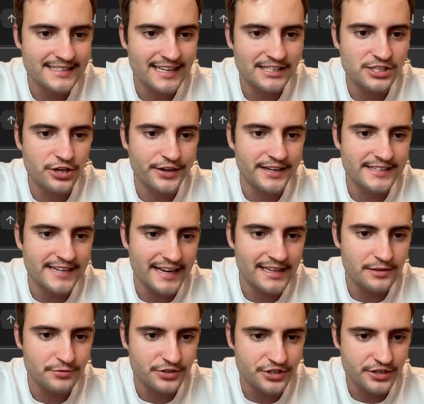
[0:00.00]
let's look at
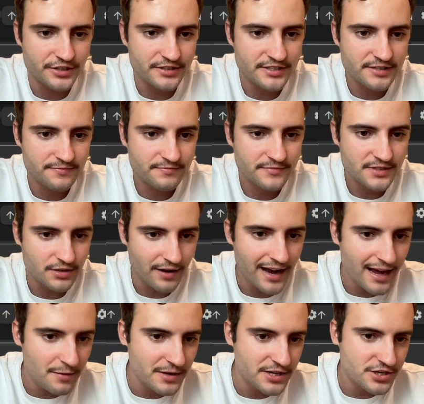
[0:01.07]
daily returns. So
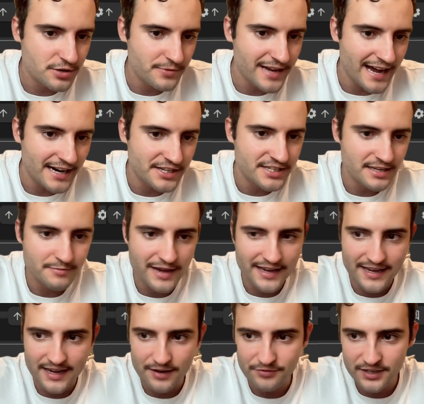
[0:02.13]
how much are we actually
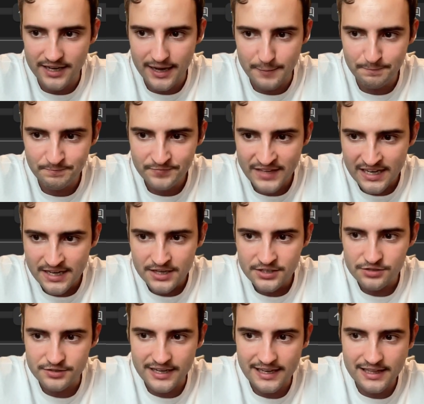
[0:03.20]
making every day?
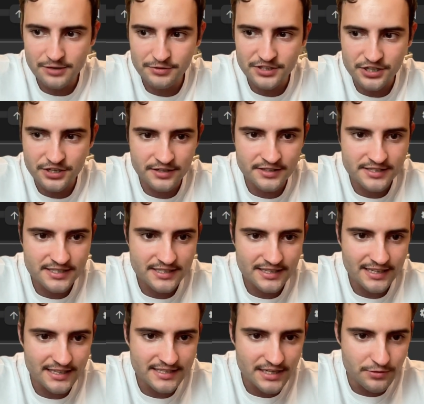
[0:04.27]
So daily returns
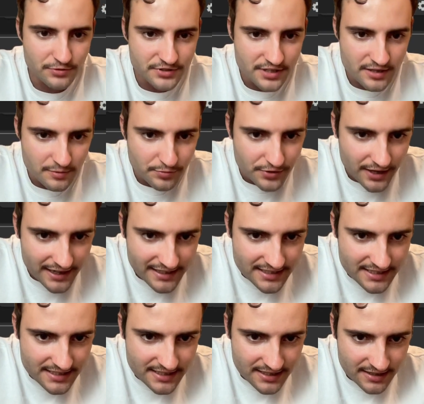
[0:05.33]
is equal to the
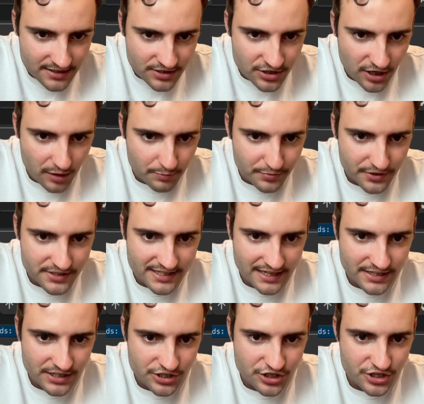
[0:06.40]
price dot
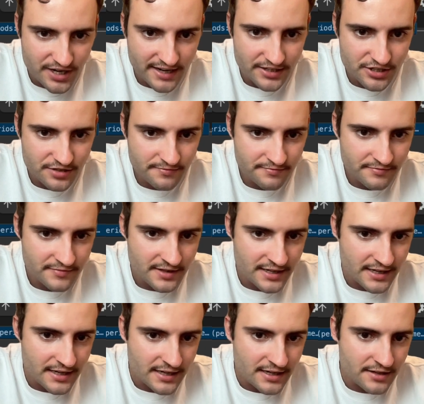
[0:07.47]
percentage change.
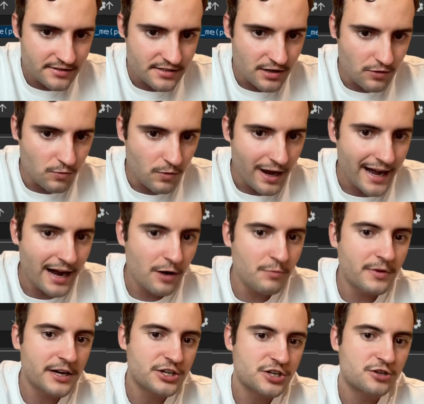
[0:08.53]
So how
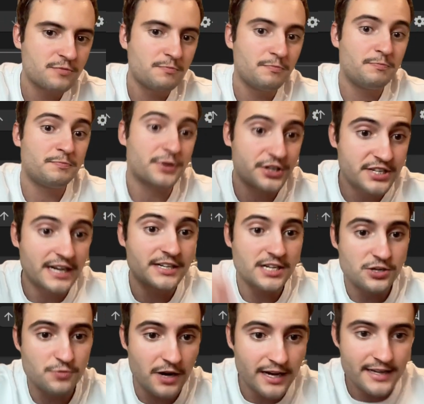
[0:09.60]
much
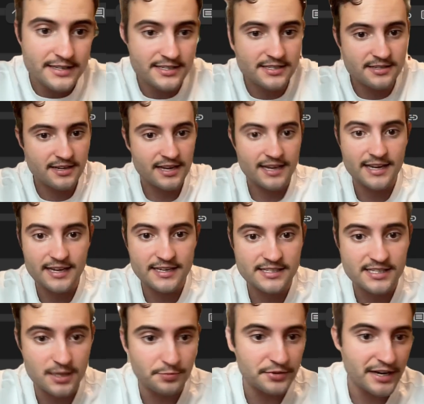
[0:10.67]
percentage-wise
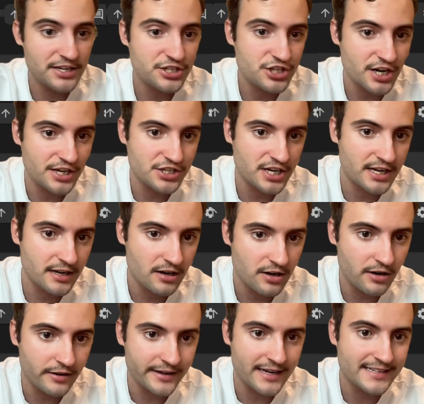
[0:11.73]
is the price changing
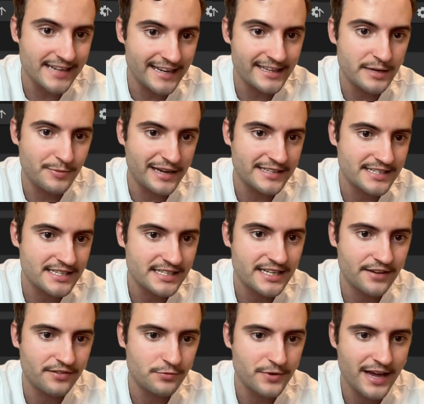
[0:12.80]
on a daily basis,
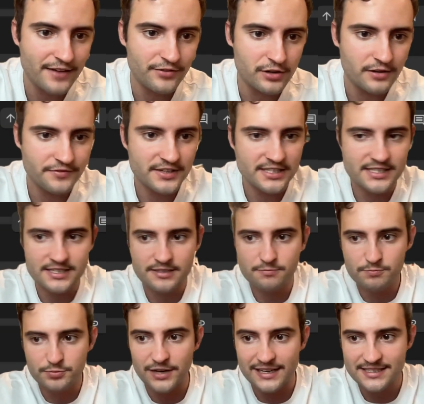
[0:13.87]
given we have all of this
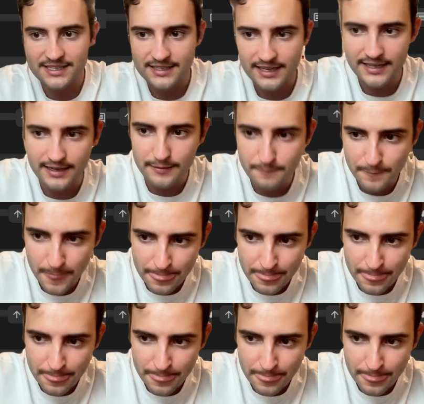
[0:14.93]
pricing data?